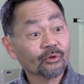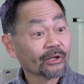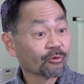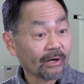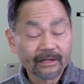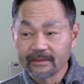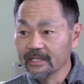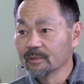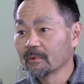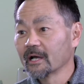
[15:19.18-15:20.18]
doing the right
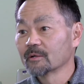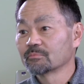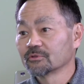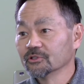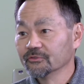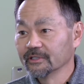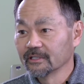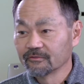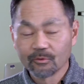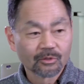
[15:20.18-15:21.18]
thing by approving
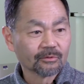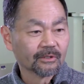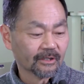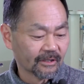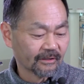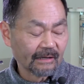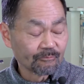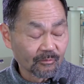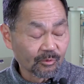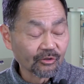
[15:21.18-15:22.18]

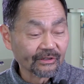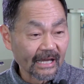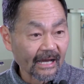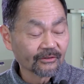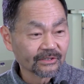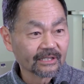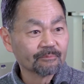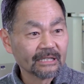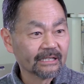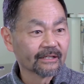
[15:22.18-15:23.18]
approving housing and
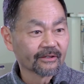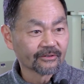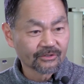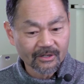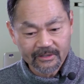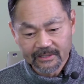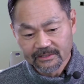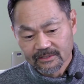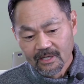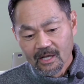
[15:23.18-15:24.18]
meeting their
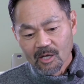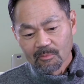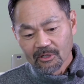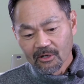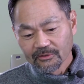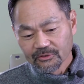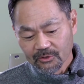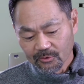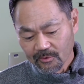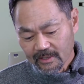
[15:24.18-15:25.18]
targets, but
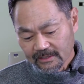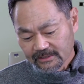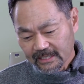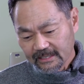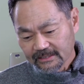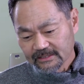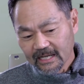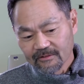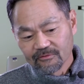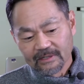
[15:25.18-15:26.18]
also setting
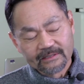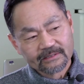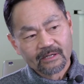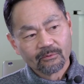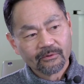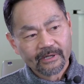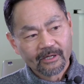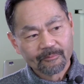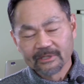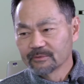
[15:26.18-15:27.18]
aside funds that will
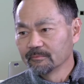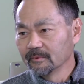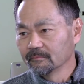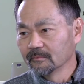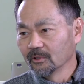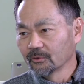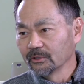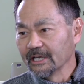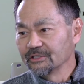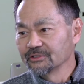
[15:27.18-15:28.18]
help these
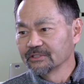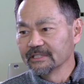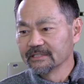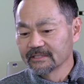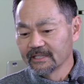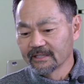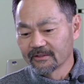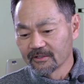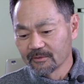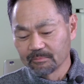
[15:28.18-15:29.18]
local agencies get
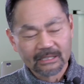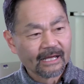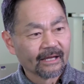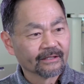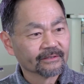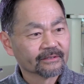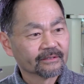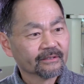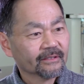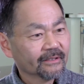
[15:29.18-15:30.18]
their plans,
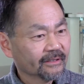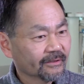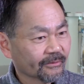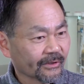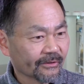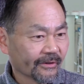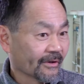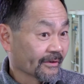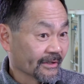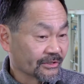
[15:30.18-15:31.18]
whether
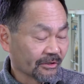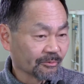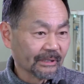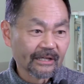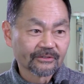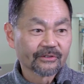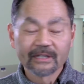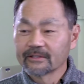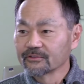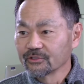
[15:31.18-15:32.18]
they're the general plans or
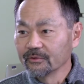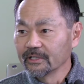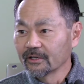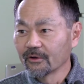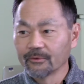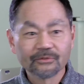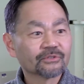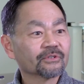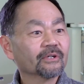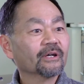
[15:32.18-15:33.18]
get their zoning codes
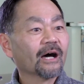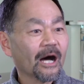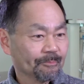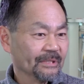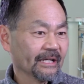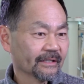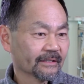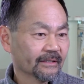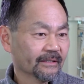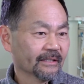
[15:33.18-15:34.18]
updated
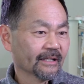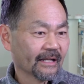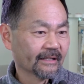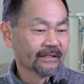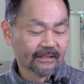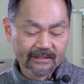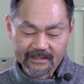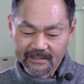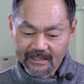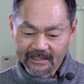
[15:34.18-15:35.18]
and
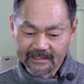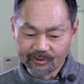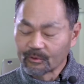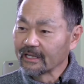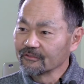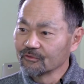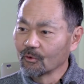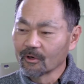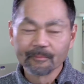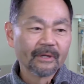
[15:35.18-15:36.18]
in the right
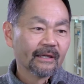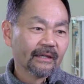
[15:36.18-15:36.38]
form.